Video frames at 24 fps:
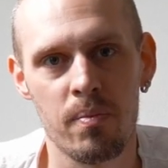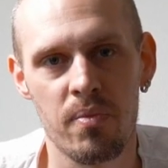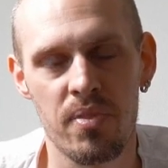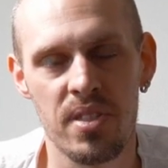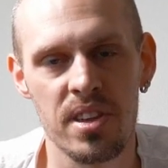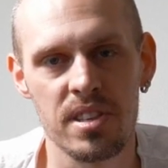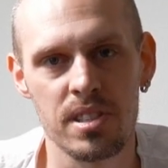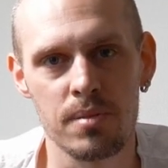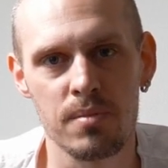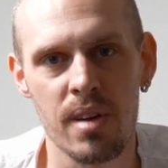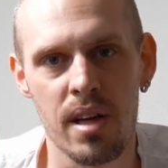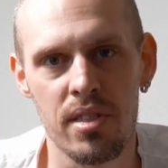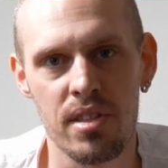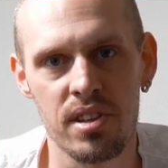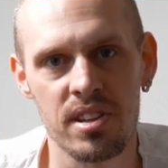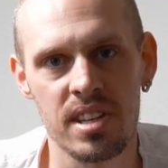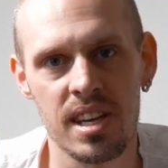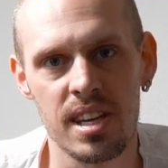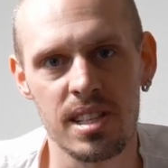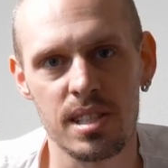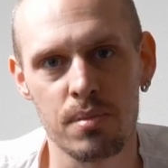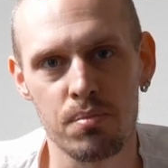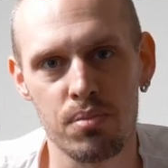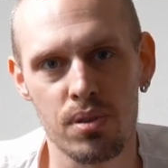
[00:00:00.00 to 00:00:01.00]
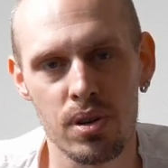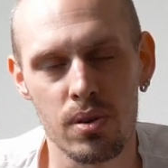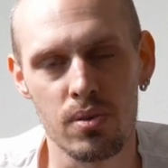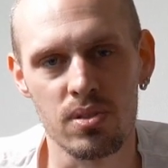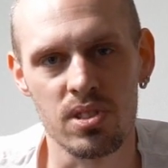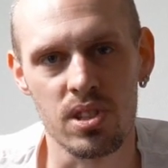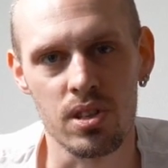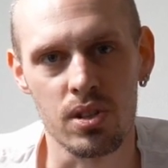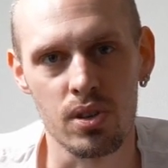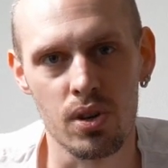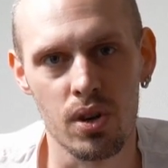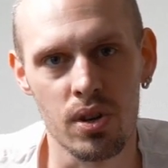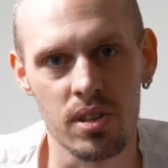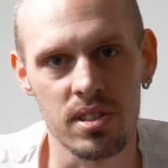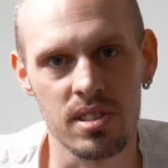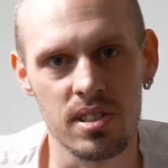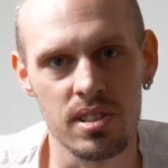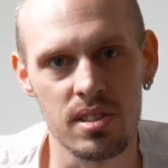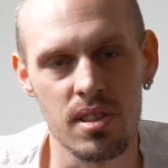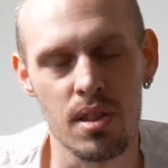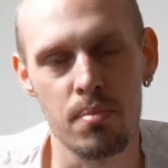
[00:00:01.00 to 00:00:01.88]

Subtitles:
This method has pros and cons.